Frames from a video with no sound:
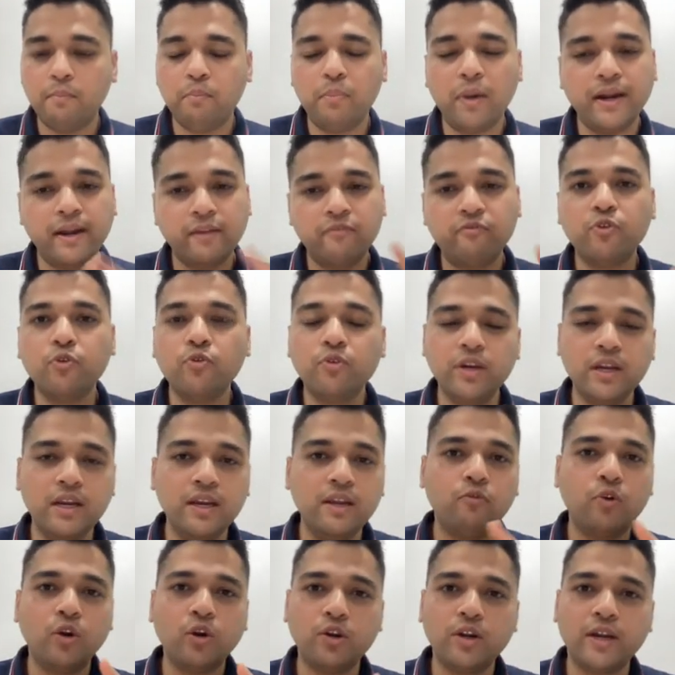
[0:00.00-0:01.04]
But if you
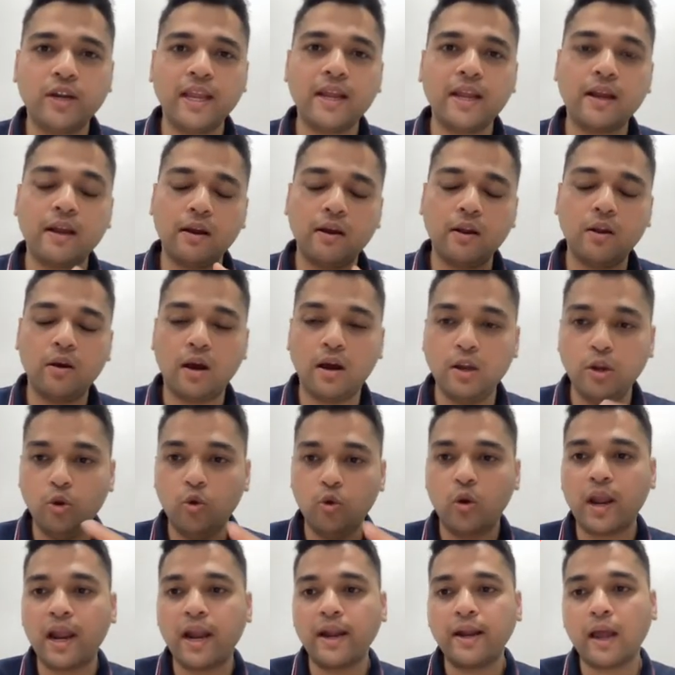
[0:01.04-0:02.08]
really want to take a
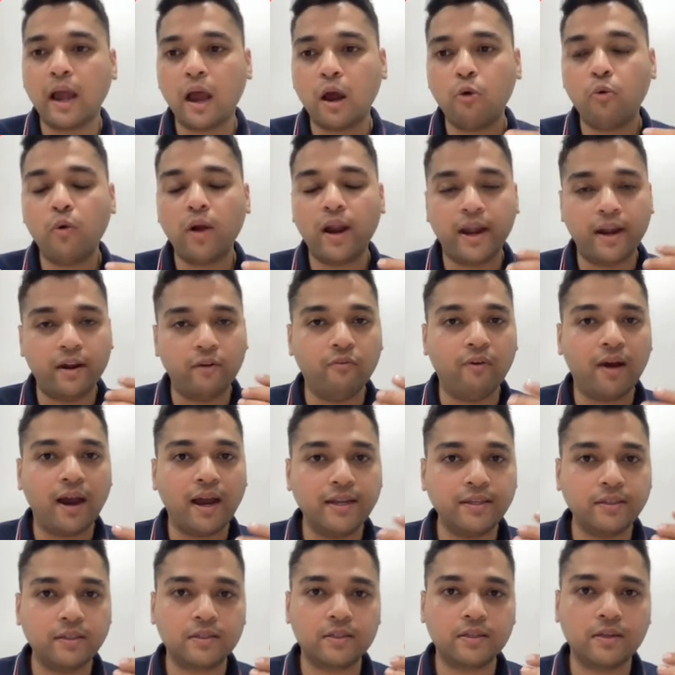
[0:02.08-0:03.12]
look at how
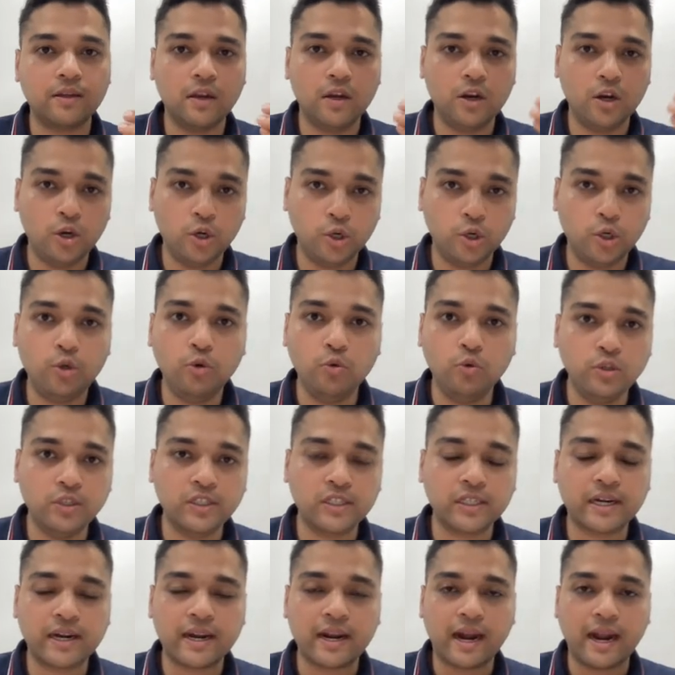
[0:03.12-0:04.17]
advanced
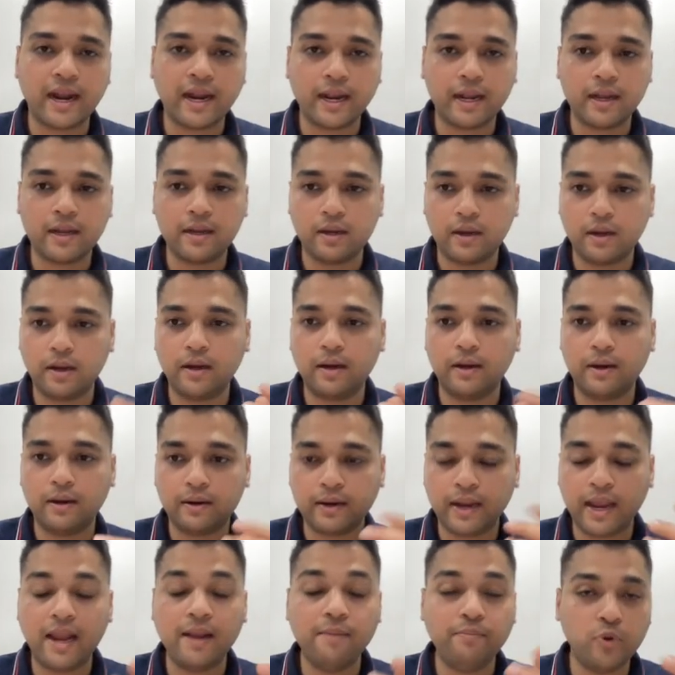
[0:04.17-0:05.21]
tools
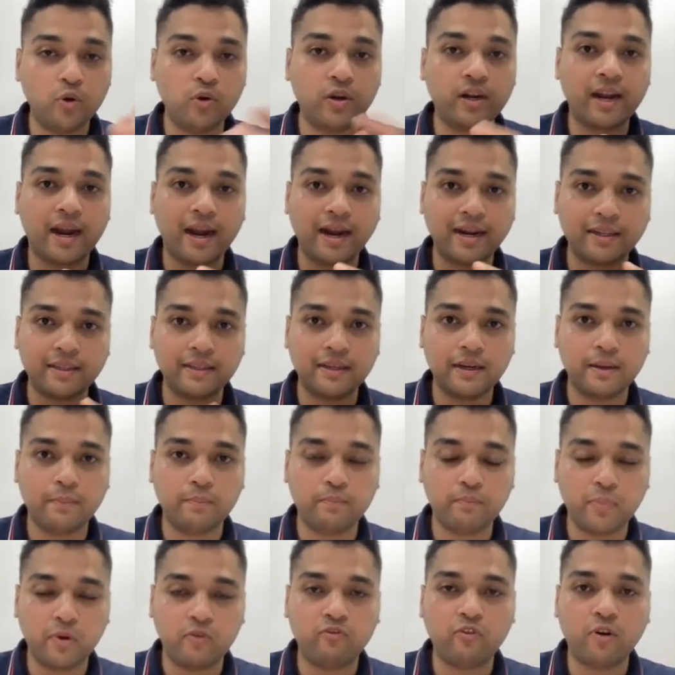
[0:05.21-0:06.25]
help you track
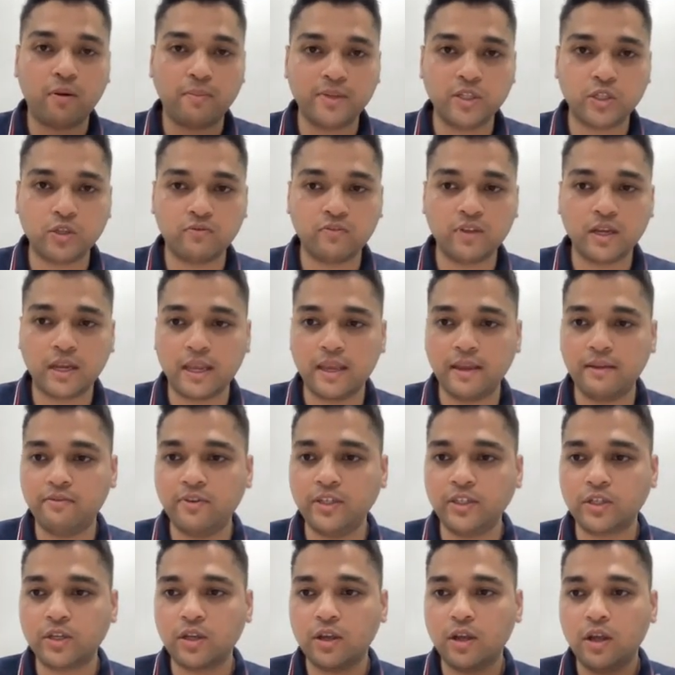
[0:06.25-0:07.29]
the performance of the
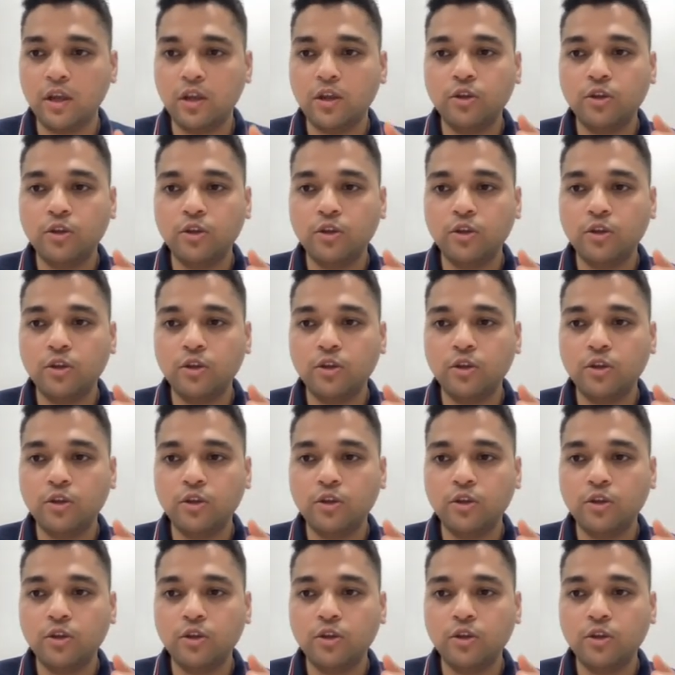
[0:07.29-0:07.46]
keywords,